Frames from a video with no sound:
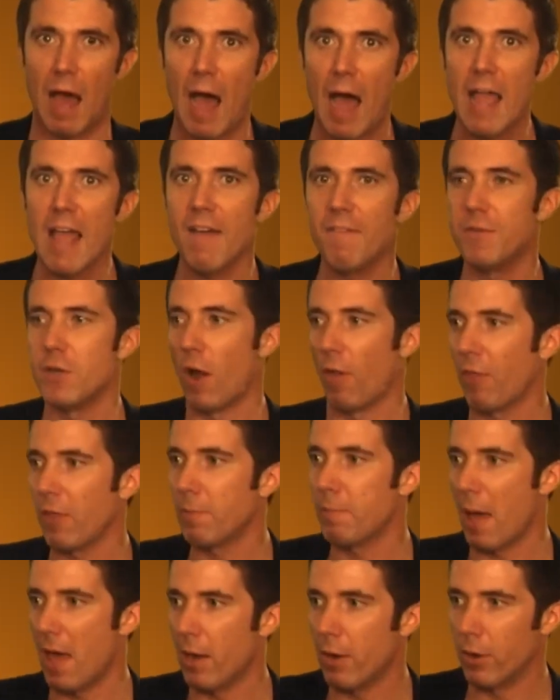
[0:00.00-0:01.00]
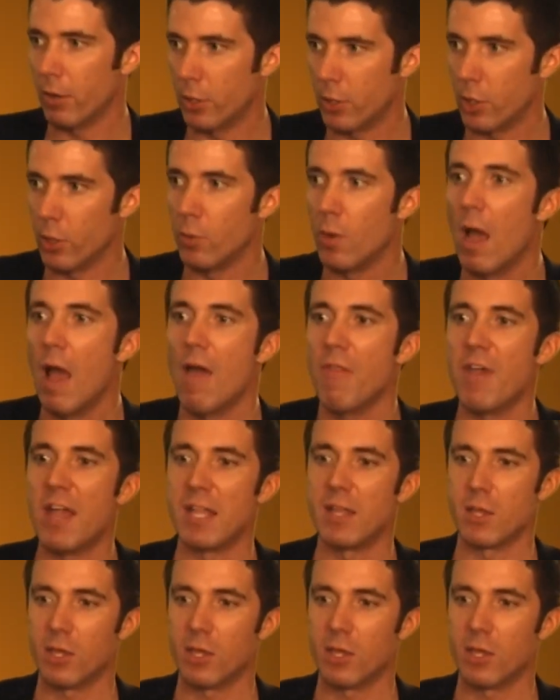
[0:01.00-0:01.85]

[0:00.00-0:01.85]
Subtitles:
I have nothing better to do than